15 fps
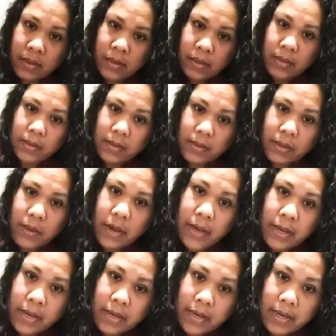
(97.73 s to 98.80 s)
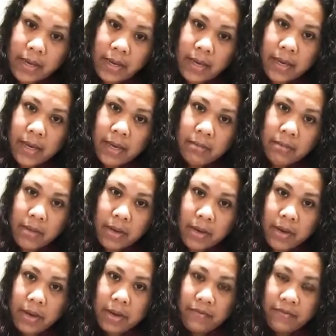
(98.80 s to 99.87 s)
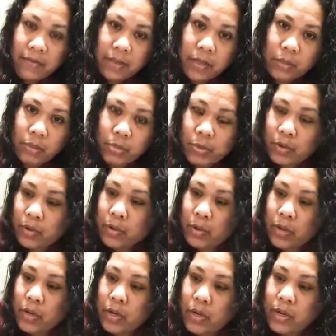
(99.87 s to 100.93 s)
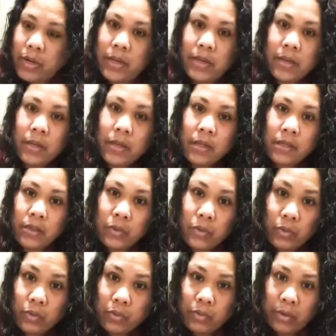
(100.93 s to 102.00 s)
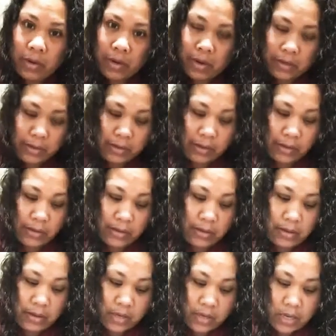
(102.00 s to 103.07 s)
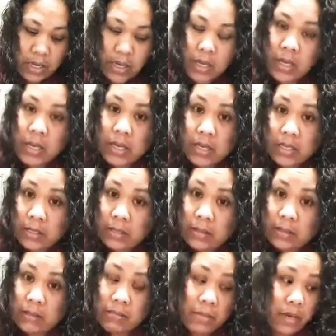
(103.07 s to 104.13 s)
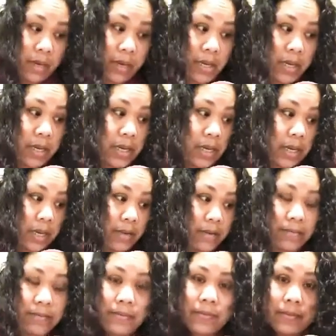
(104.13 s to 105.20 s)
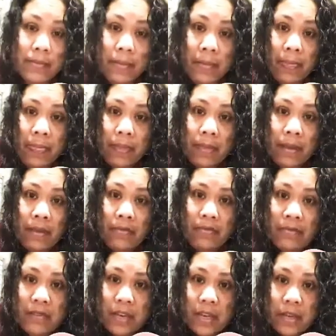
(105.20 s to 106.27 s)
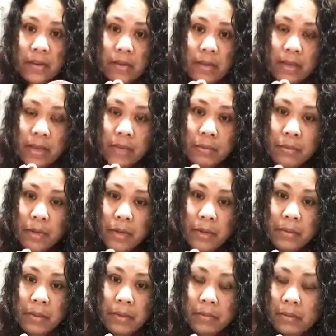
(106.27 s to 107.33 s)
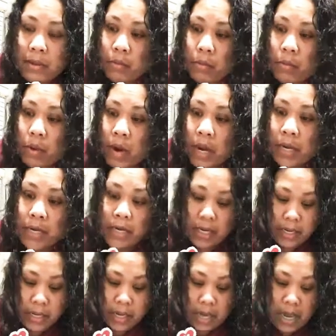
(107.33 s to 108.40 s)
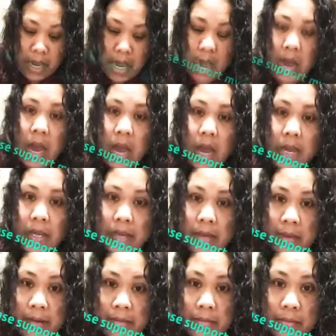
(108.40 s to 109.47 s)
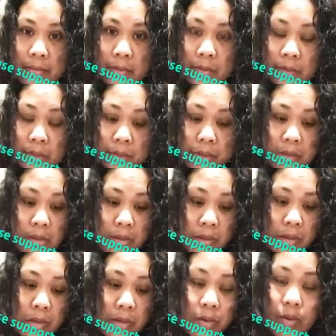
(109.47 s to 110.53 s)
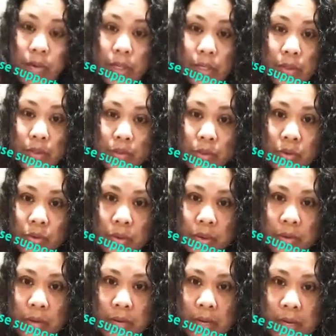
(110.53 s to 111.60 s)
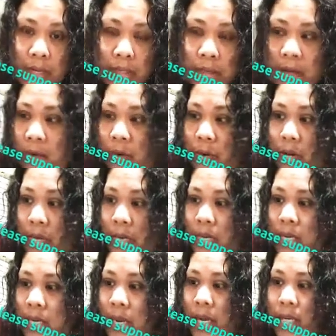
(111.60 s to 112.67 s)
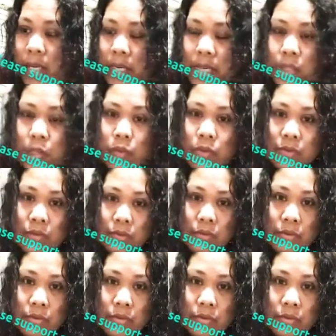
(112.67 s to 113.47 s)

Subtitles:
so hi again, my Facebook YouTubers. This is my video that what I am going to show you guys how I get to